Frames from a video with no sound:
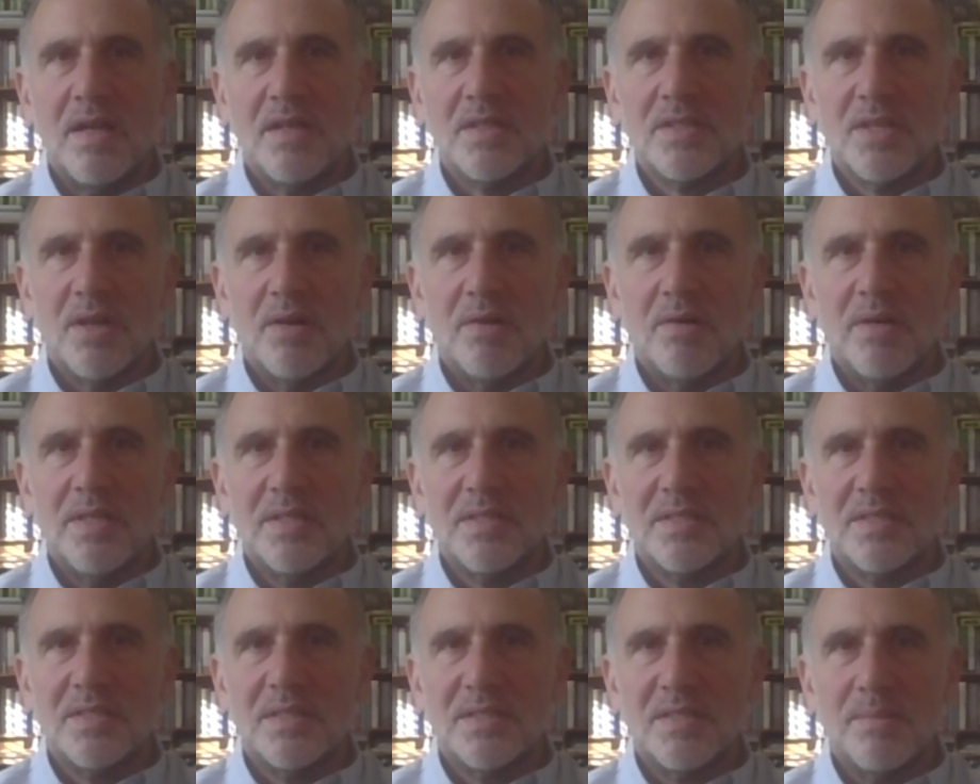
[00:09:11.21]
So
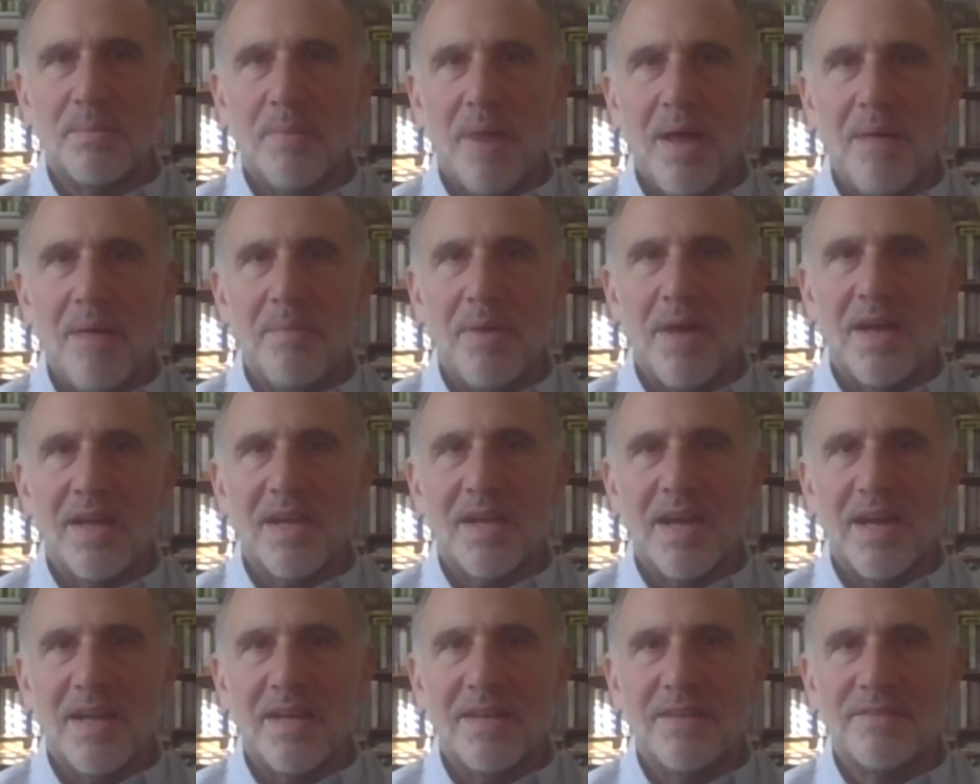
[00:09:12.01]
it's, to my
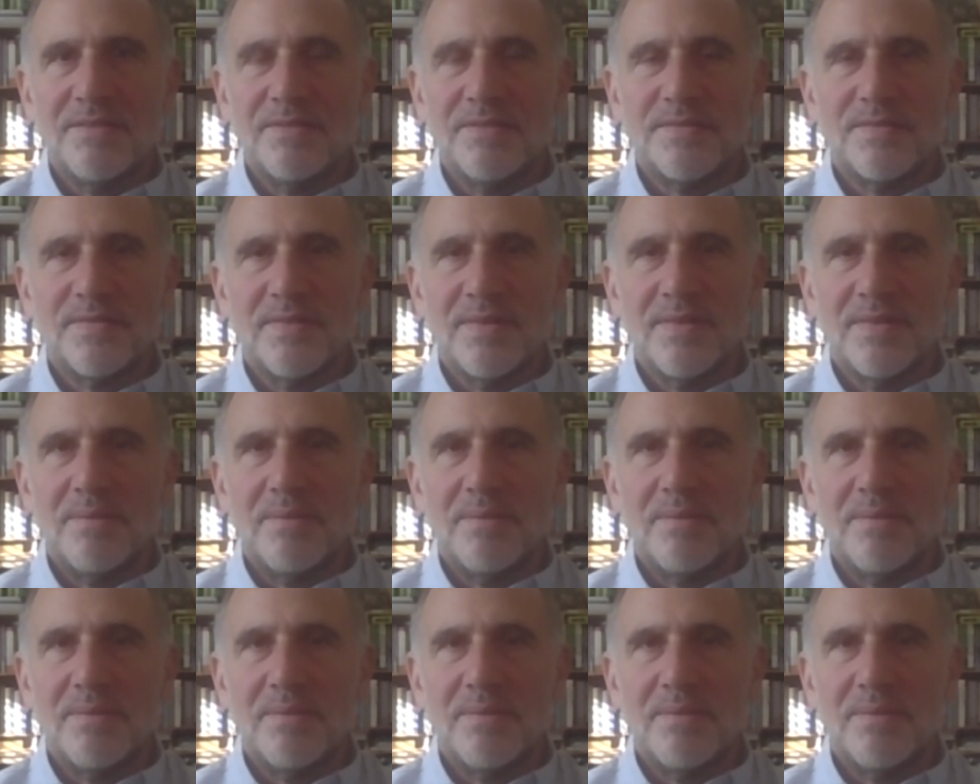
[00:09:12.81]
mind, kind of